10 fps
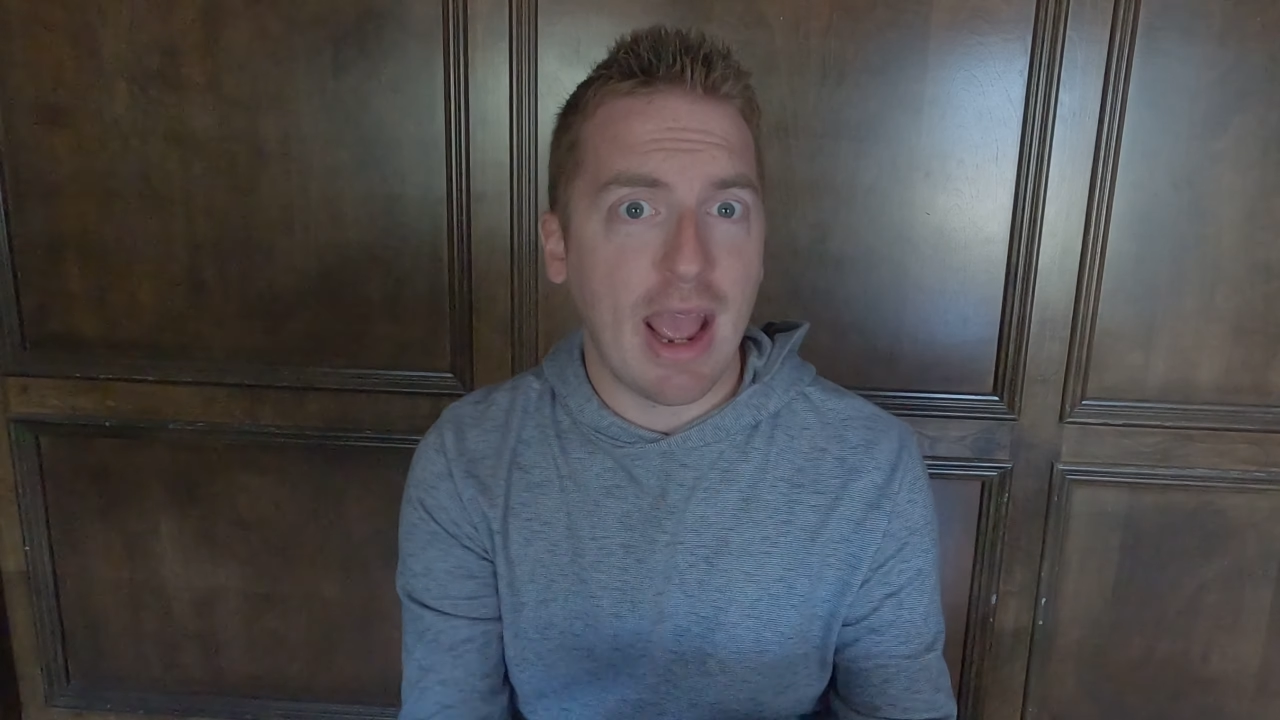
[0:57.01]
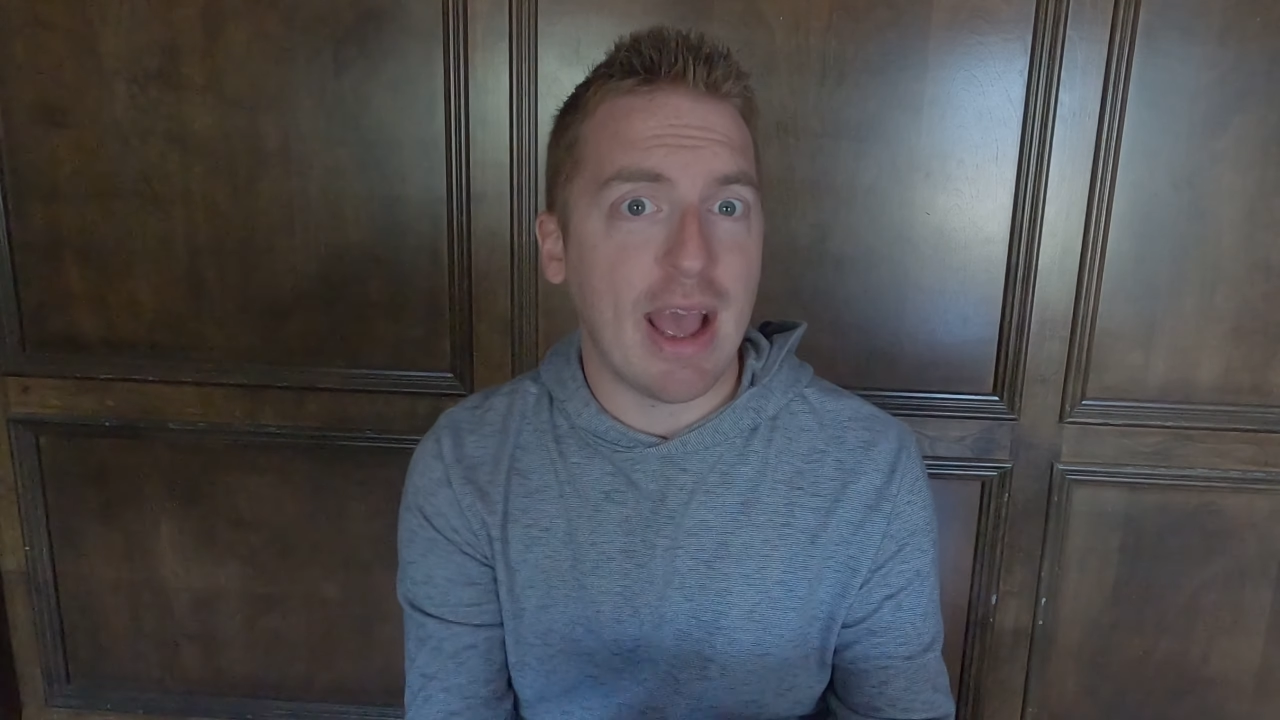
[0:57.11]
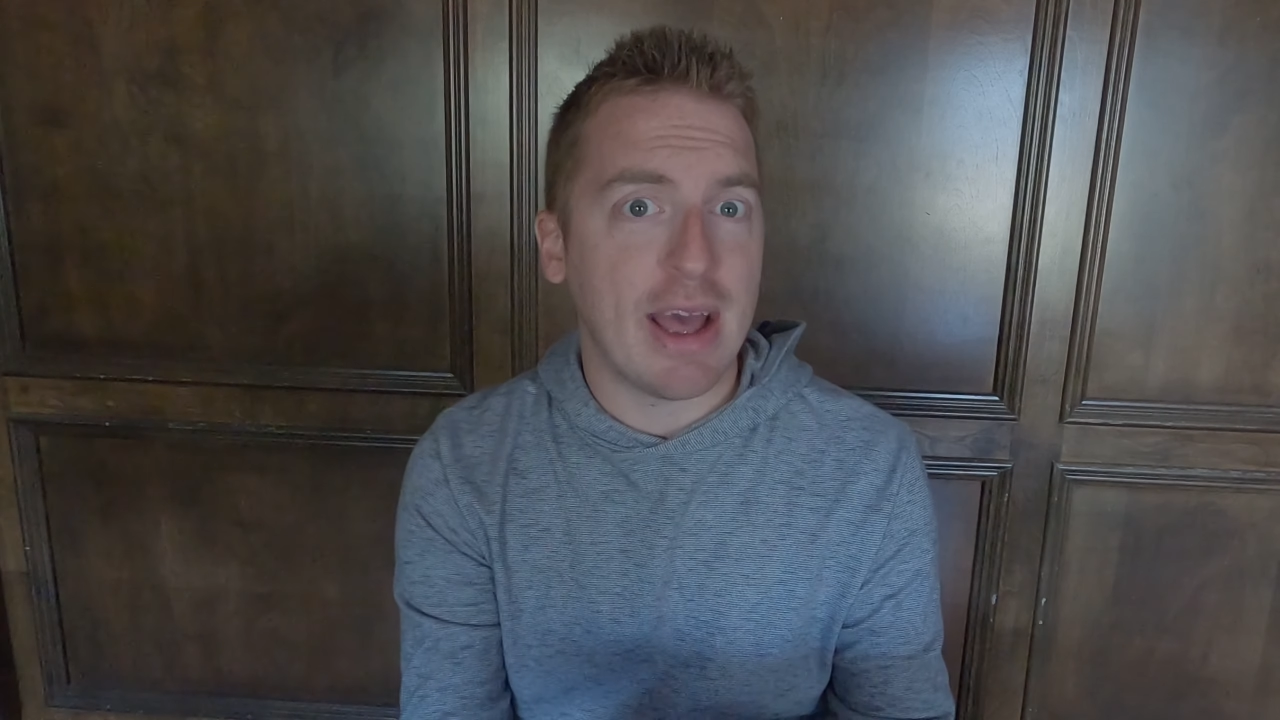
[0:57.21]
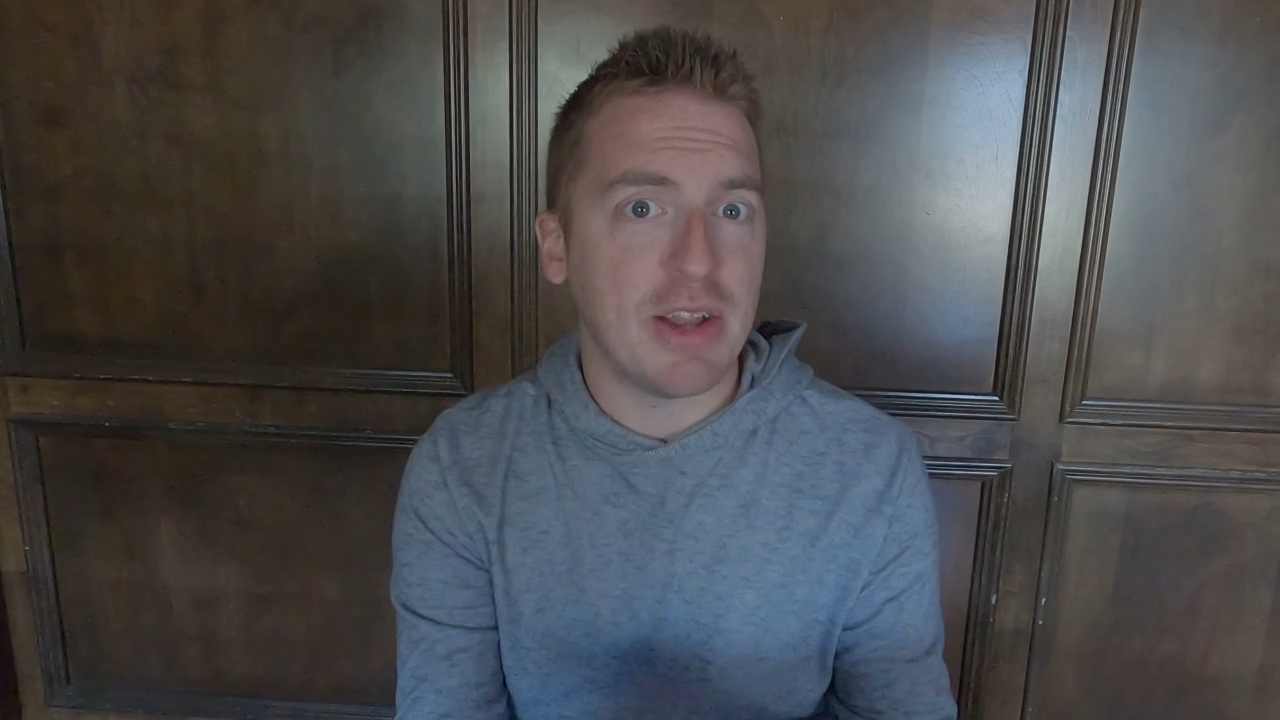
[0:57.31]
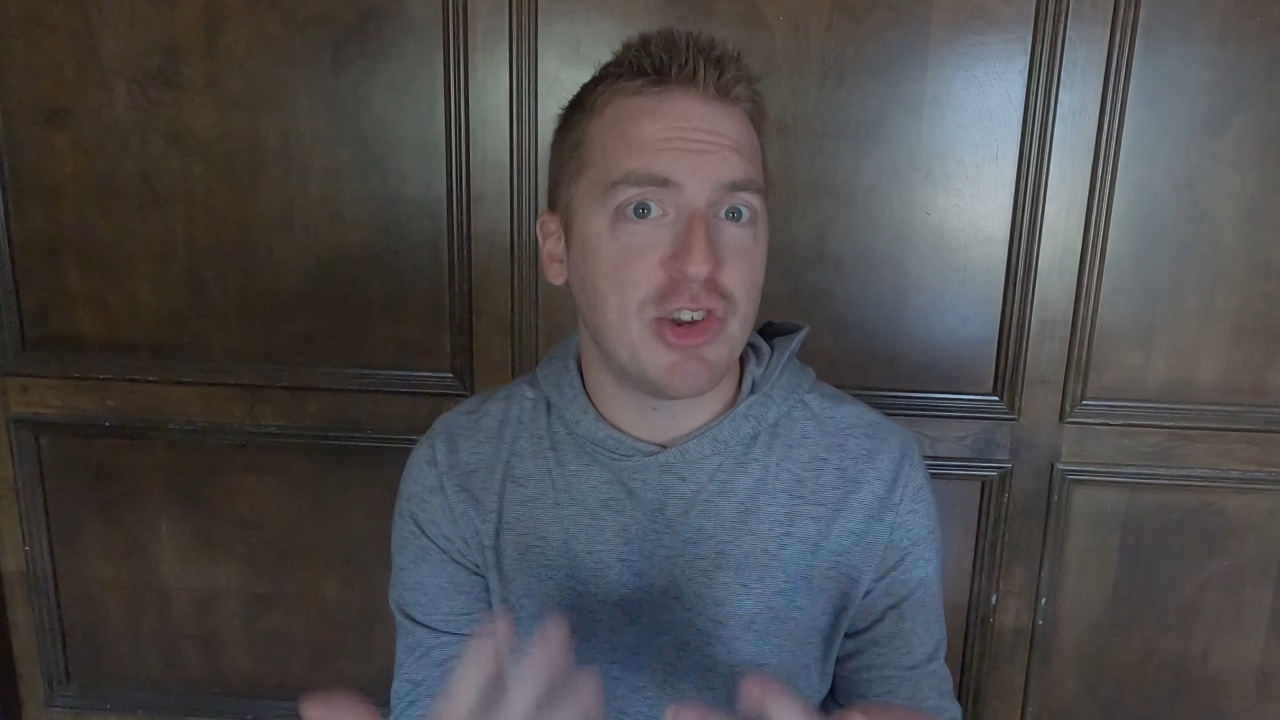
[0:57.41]

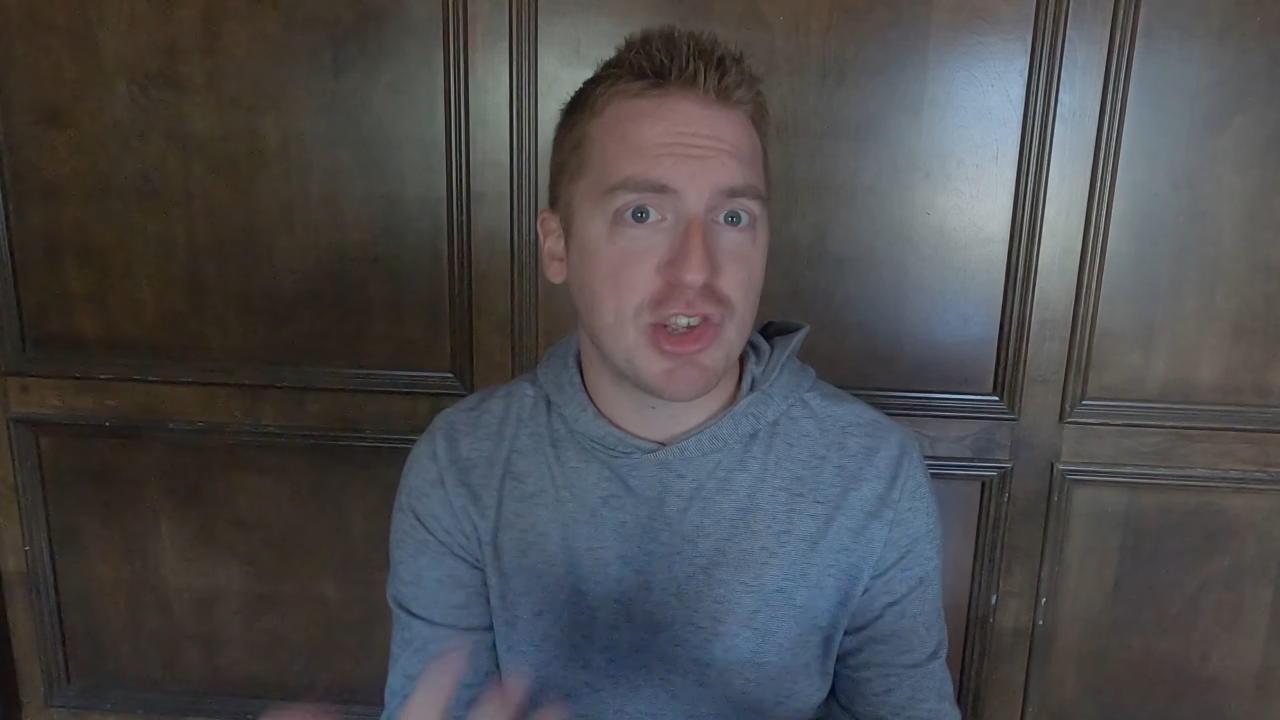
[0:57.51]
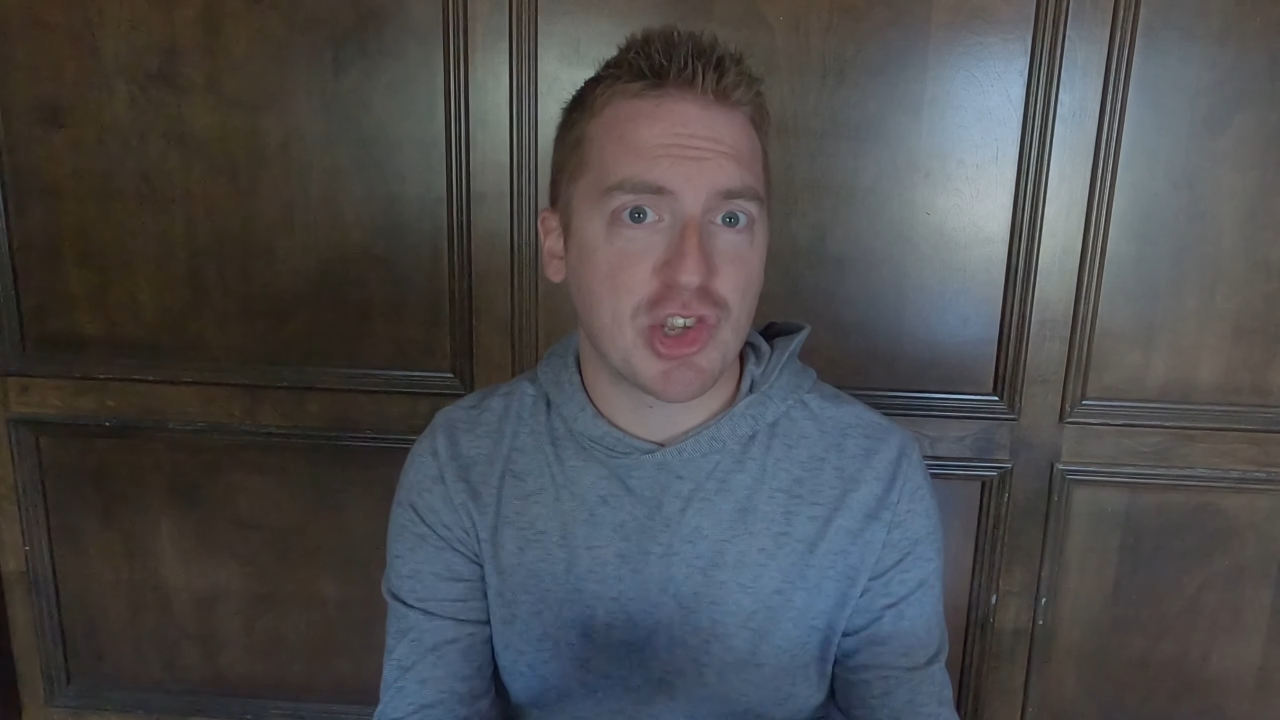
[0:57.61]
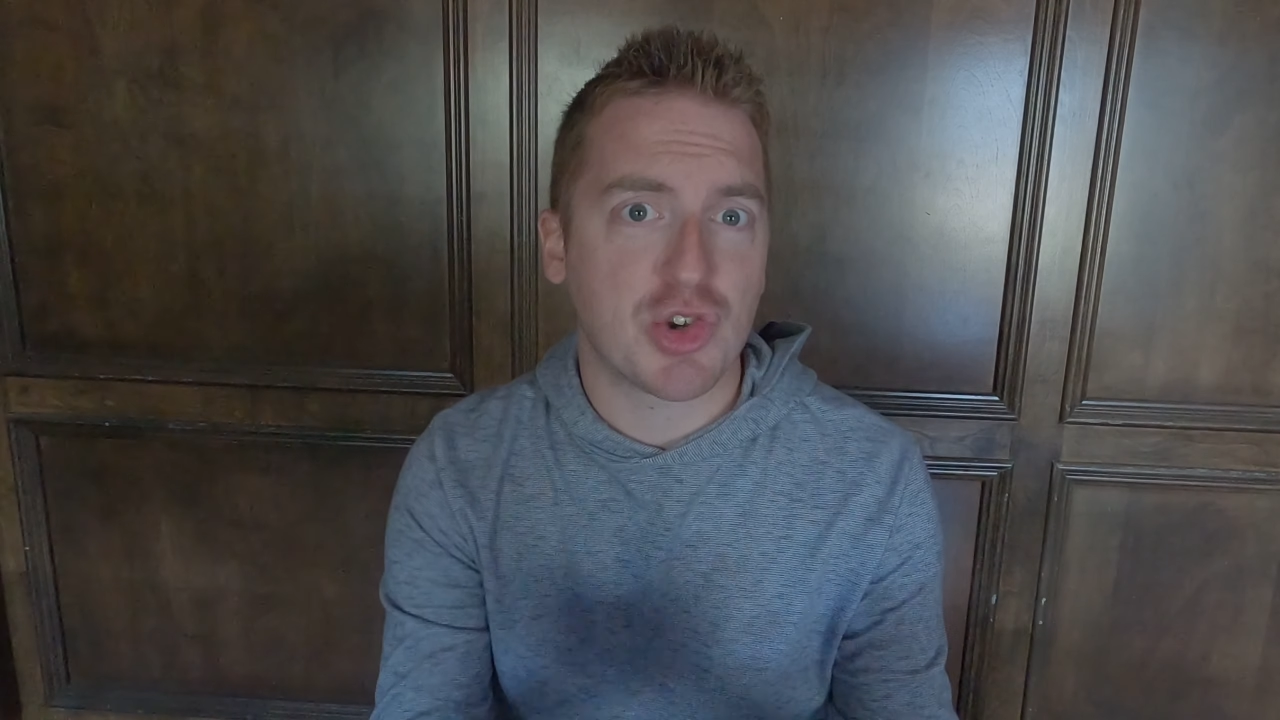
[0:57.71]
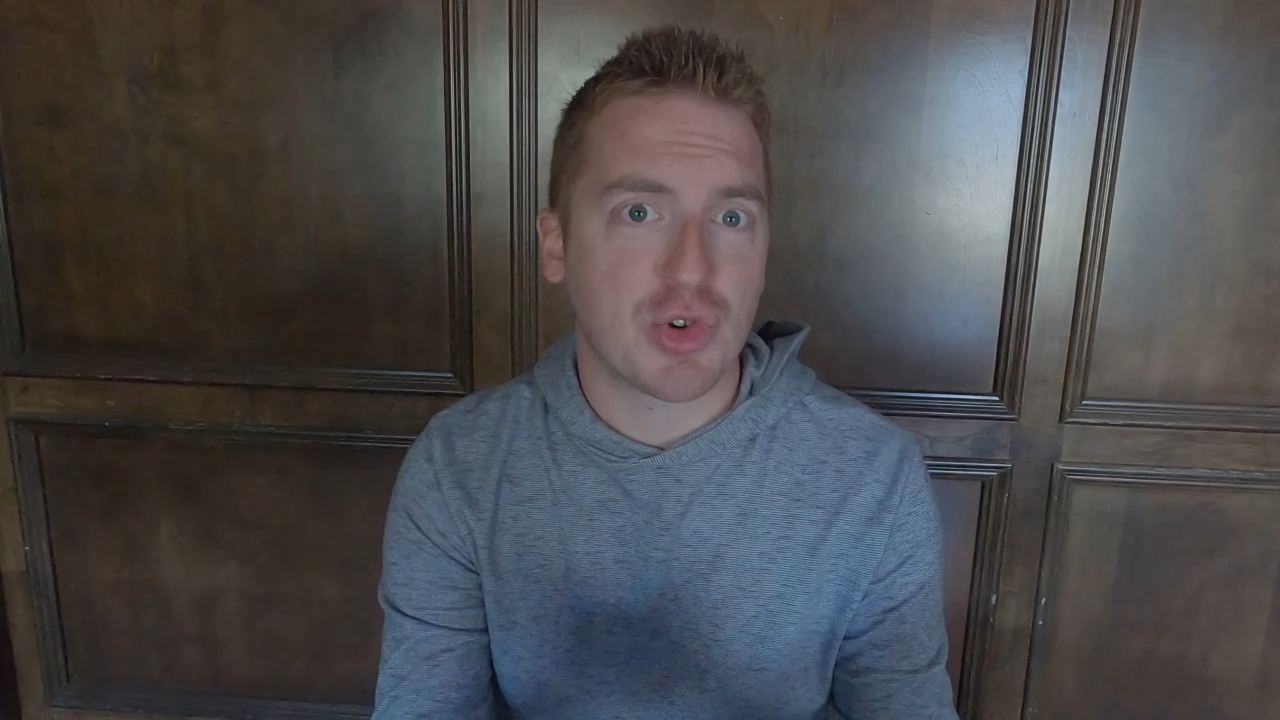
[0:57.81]
And Jesus'